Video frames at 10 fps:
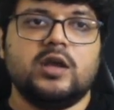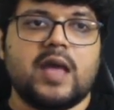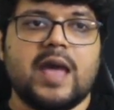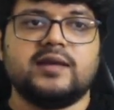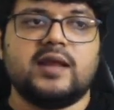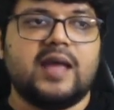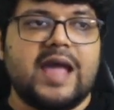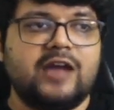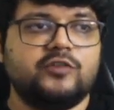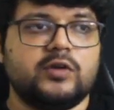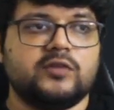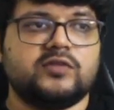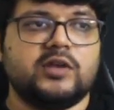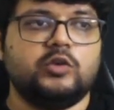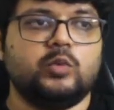and an address
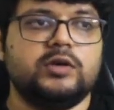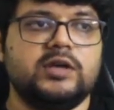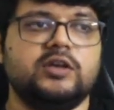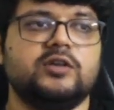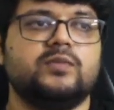that you would need.